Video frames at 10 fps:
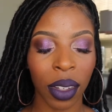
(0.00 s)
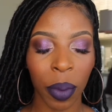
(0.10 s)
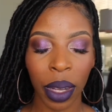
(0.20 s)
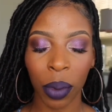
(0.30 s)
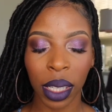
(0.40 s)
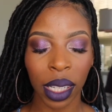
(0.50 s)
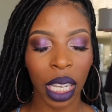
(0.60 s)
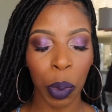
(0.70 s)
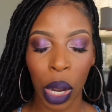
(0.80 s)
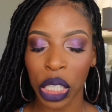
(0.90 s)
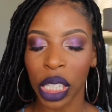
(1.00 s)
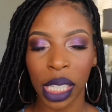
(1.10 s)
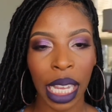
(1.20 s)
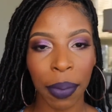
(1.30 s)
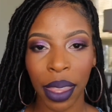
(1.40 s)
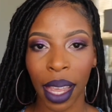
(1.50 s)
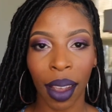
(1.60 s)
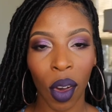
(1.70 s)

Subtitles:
Nobody wants to keep watching the same thing.